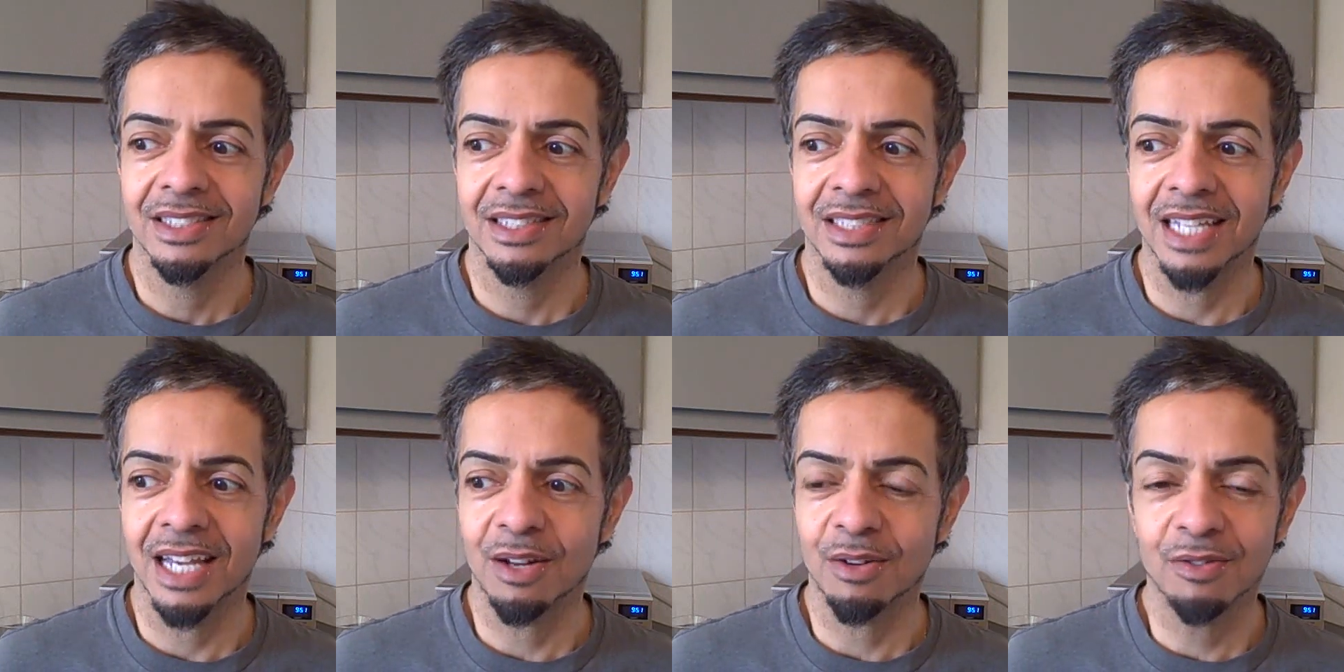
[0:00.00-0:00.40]

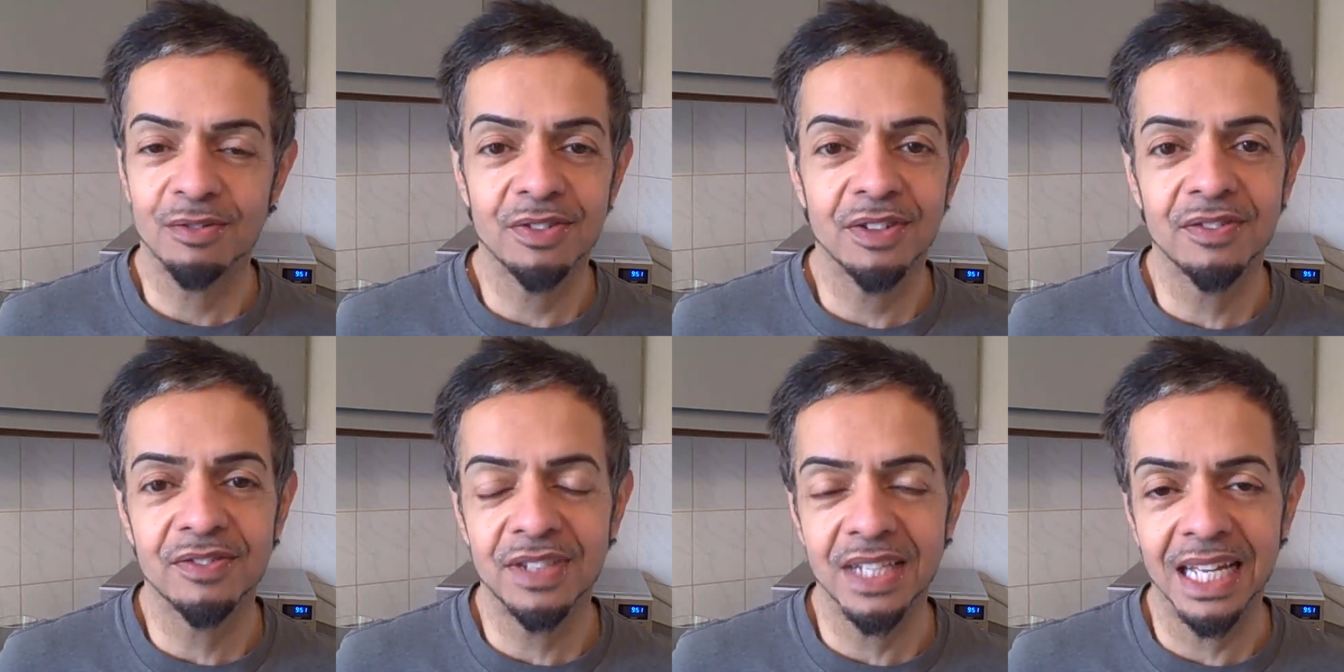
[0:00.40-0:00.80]
Channel
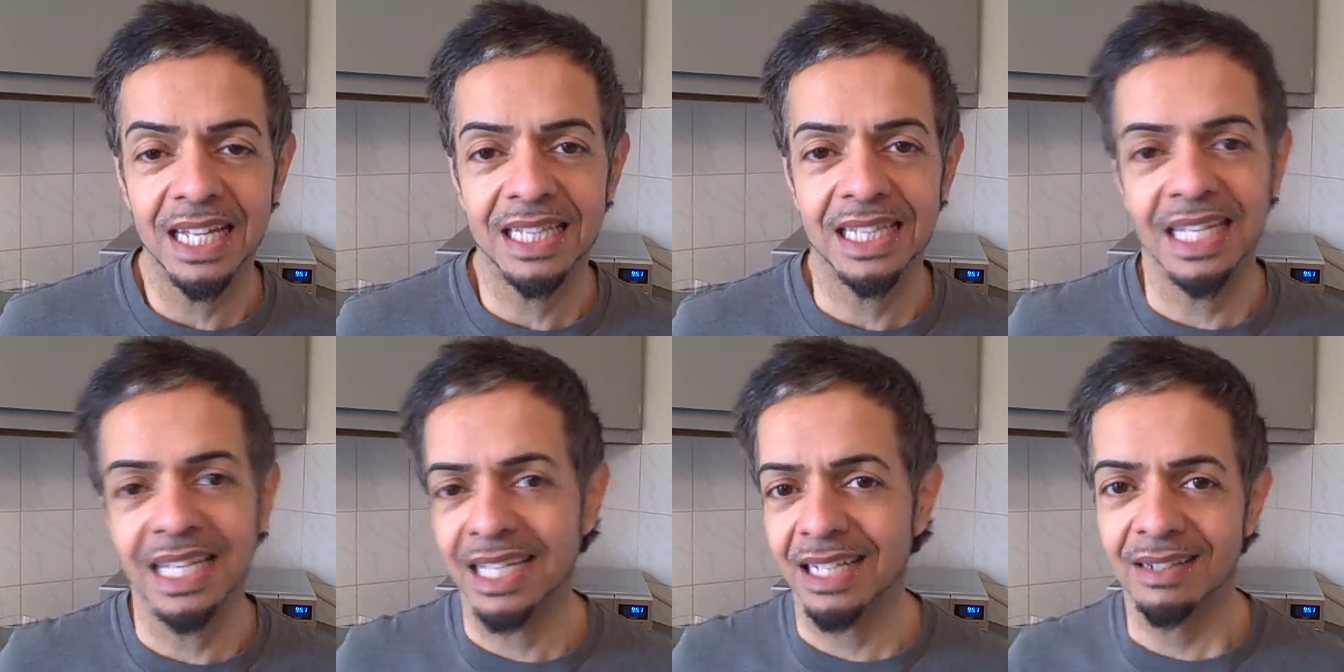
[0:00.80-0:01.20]
50,
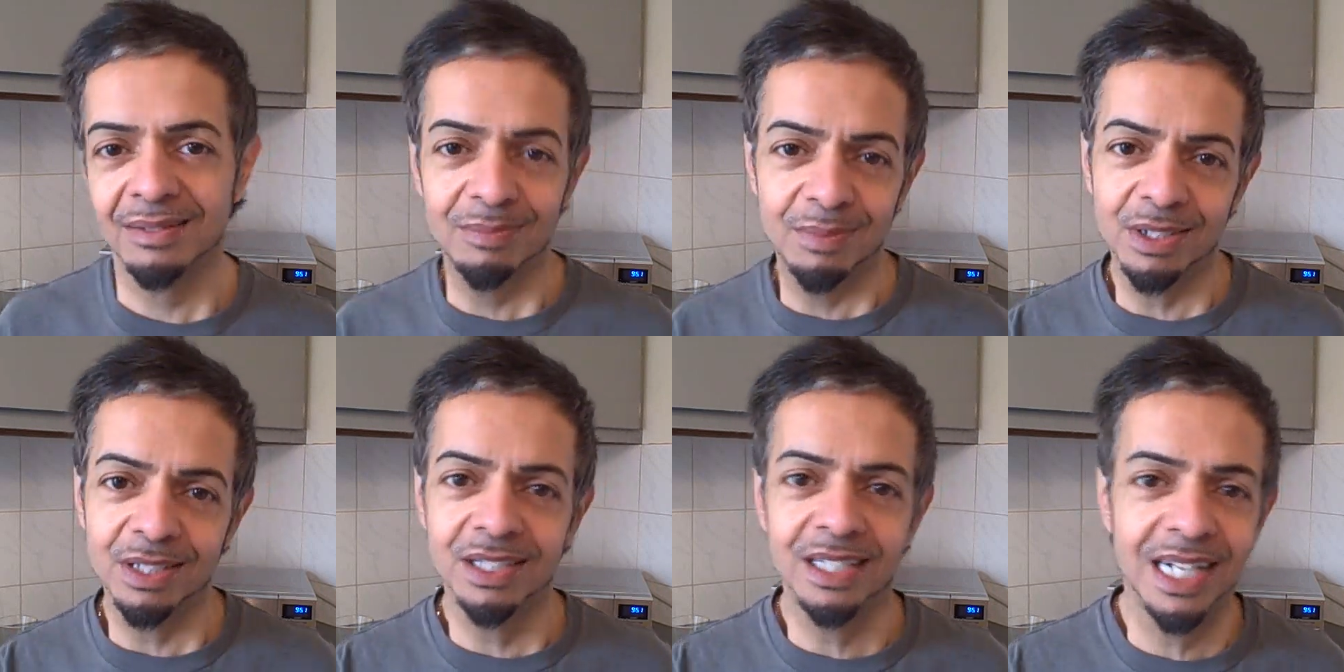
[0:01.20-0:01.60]
I think.
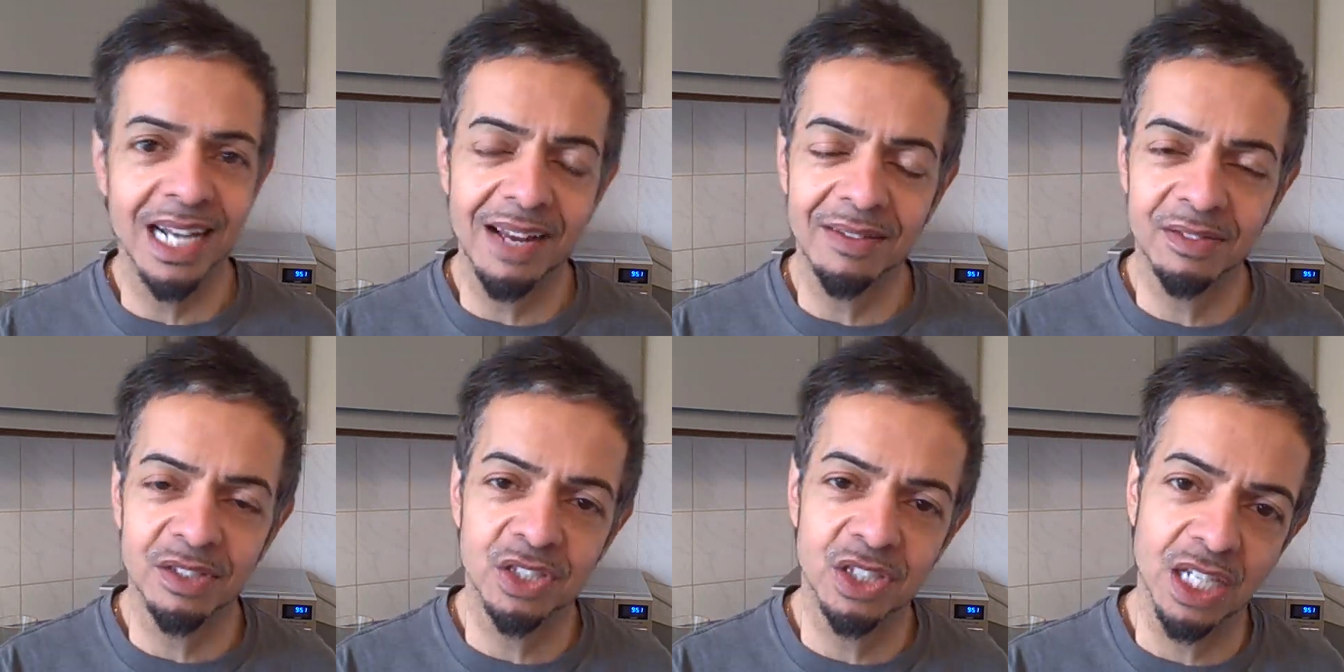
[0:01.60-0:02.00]
But you're going
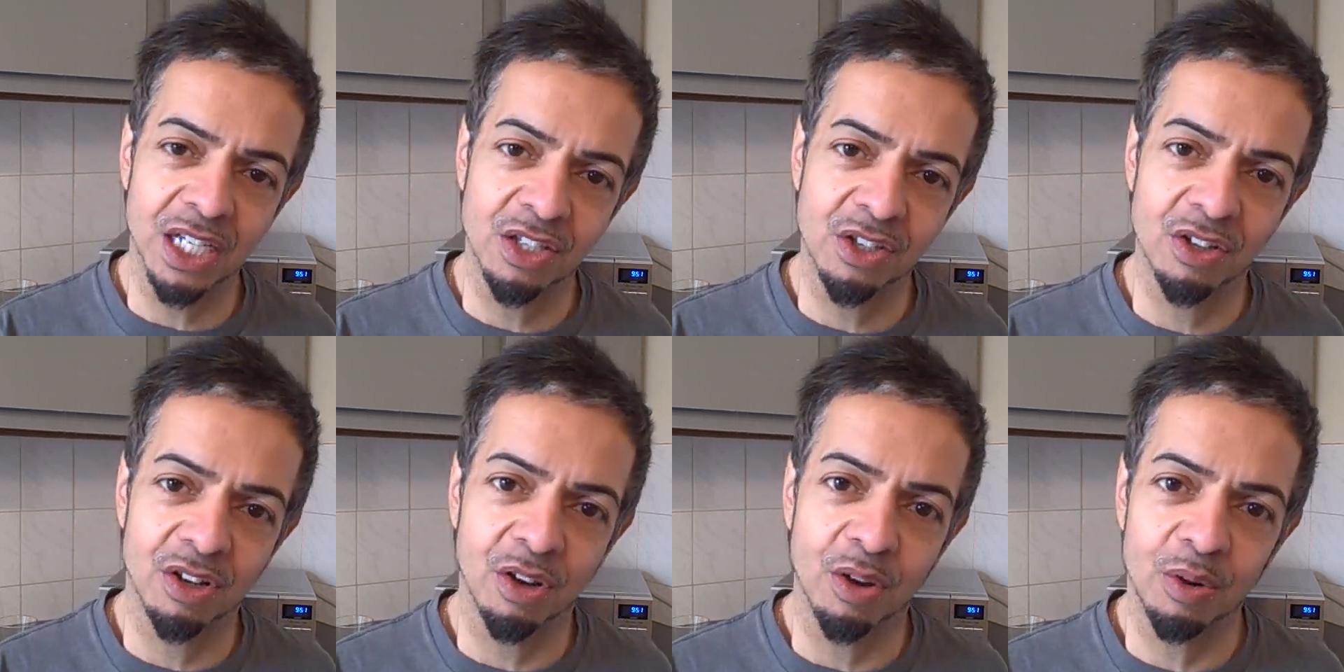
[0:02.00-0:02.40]
to have to
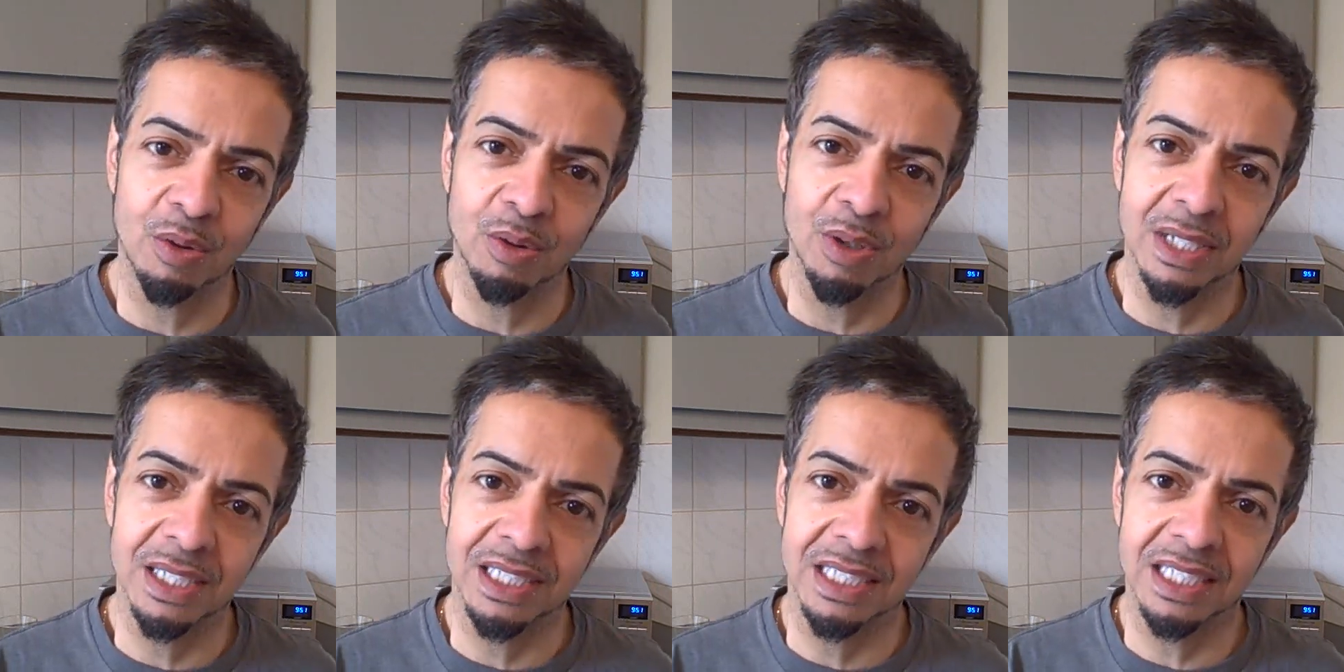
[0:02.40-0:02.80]
check your
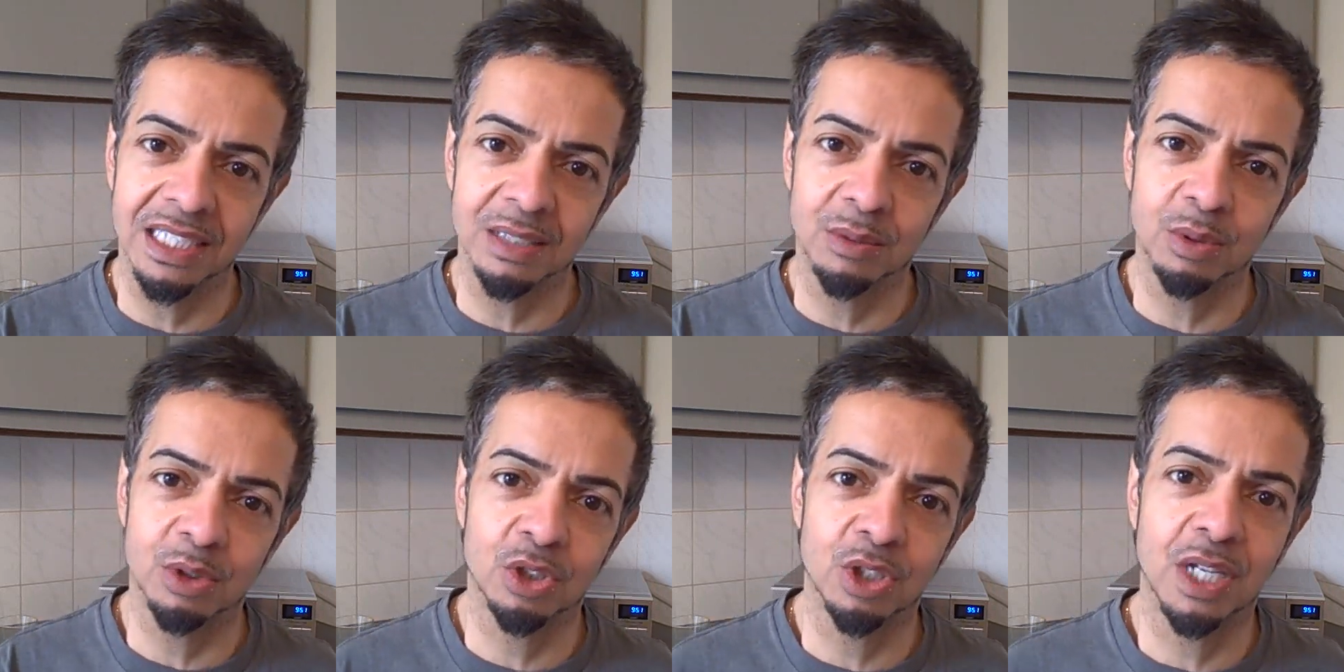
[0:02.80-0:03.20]
local
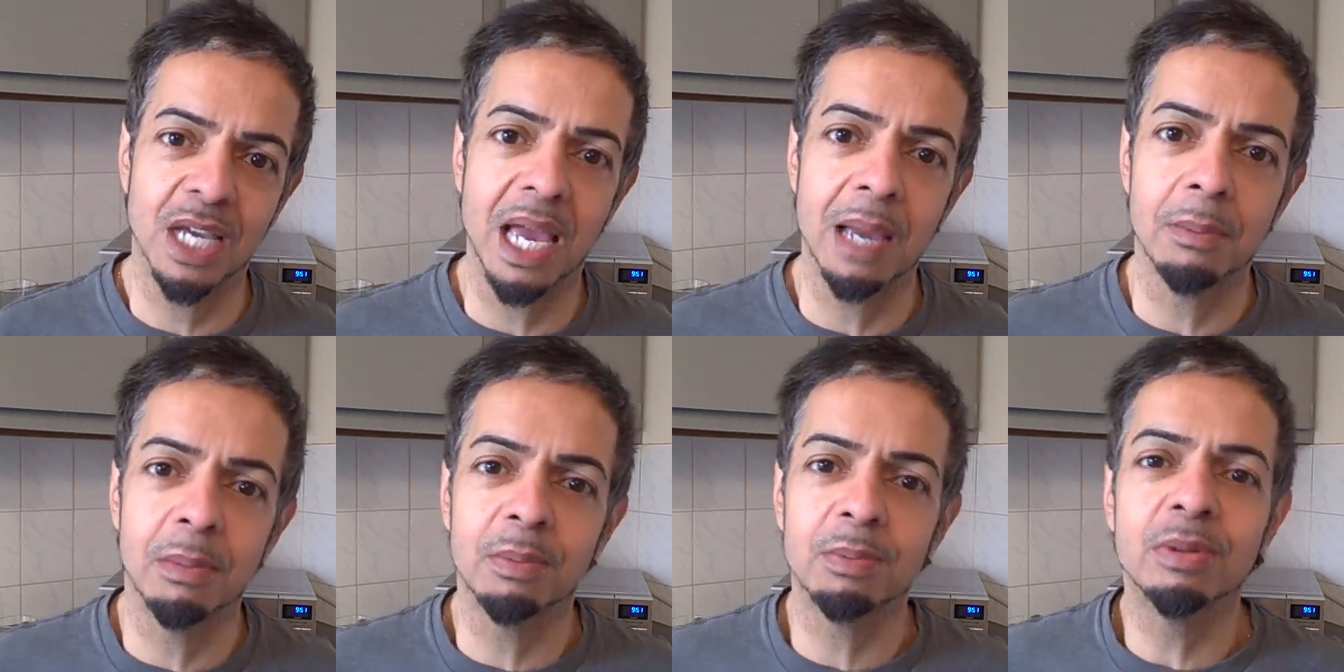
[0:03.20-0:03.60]
listings with your
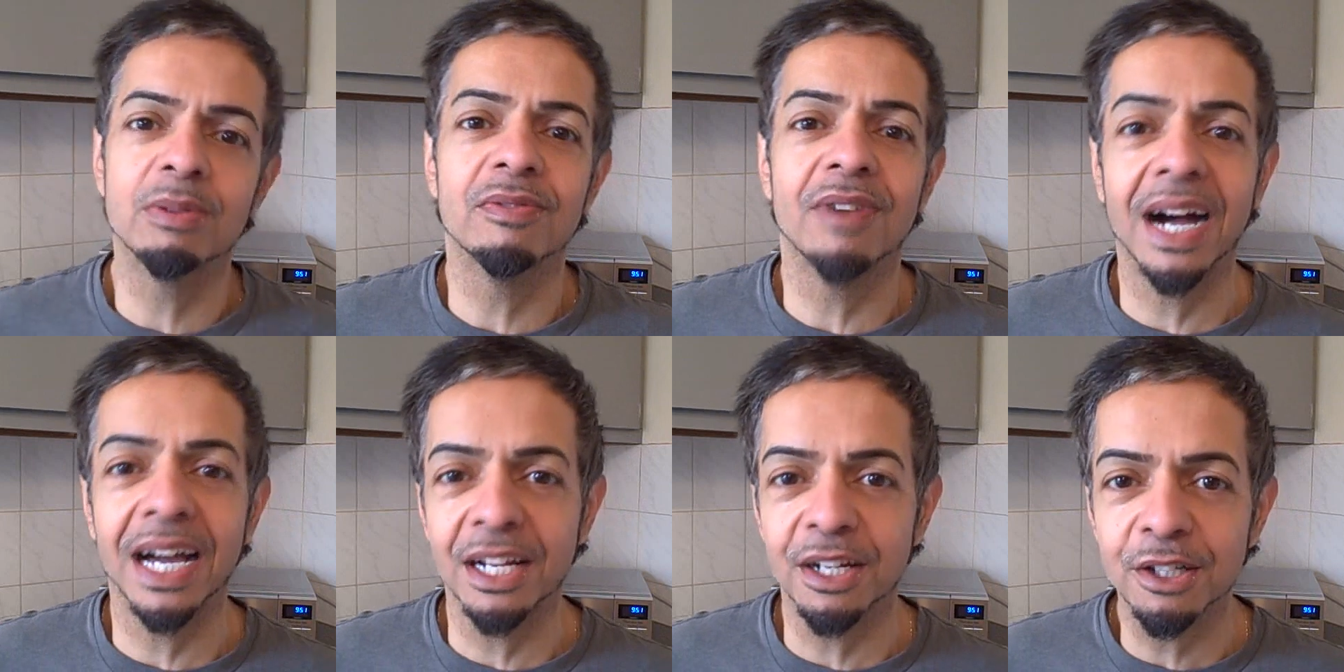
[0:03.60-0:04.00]
cable
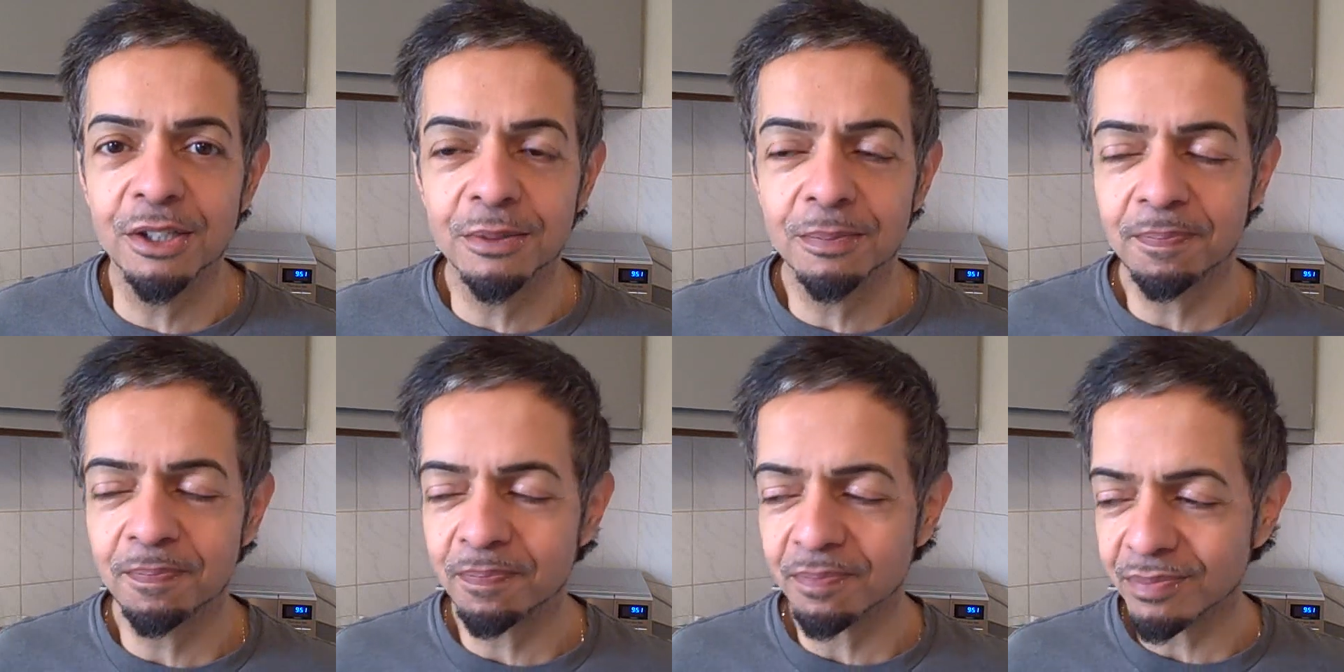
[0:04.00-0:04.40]

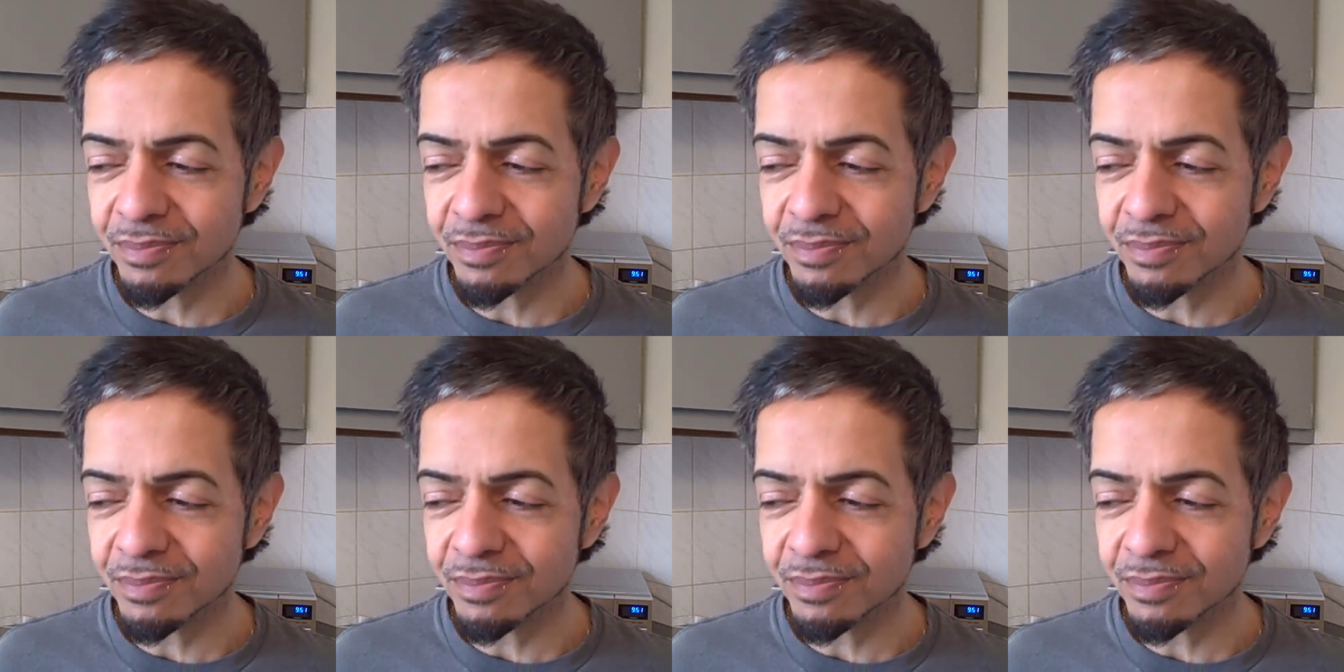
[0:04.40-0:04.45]
provider.